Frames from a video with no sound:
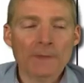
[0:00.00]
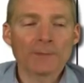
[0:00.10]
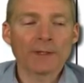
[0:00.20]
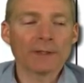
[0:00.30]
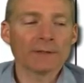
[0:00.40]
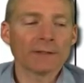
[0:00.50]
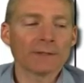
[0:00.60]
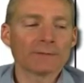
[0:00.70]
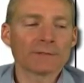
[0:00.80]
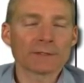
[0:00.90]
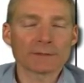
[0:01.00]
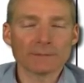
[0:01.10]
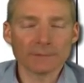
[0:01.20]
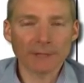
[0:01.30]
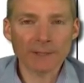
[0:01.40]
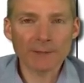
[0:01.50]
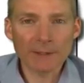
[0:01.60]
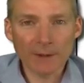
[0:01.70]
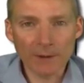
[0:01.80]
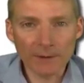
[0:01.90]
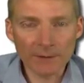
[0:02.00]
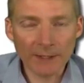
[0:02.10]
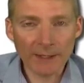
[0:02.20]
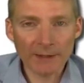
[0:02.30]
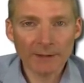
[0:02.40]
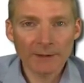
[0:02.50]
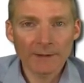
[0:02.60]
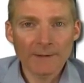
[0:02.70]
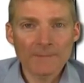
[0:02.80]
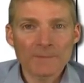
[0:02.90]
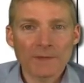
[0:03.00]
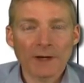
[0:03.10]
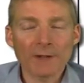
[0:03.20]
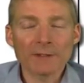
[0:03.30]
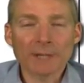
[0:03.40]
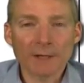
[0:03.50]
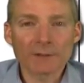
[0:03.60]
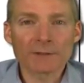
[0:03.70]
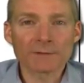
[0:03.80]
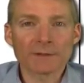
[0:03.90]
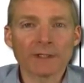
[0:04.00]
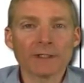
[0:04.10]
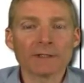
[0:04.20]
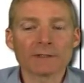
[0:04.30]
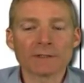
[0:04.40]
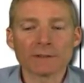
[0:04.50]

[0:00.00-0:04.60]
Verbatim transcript: But just let it be known that all these hundreds of studies,